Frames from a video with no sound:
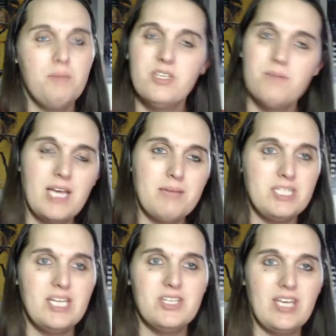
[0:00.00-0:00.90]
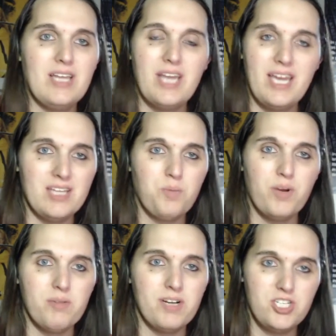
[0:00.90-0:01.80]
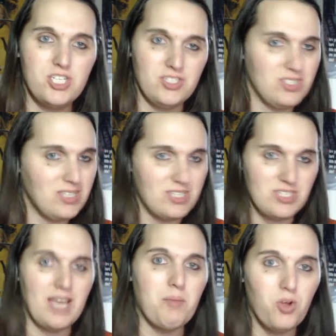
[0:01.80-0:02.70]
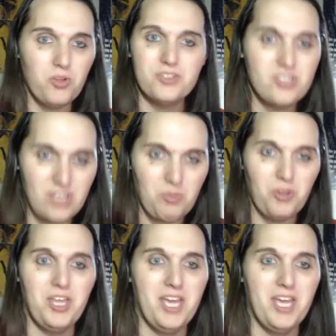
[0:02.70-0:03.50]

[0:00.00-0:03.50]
but sometimes it does sound like it's pretty much just the same old same old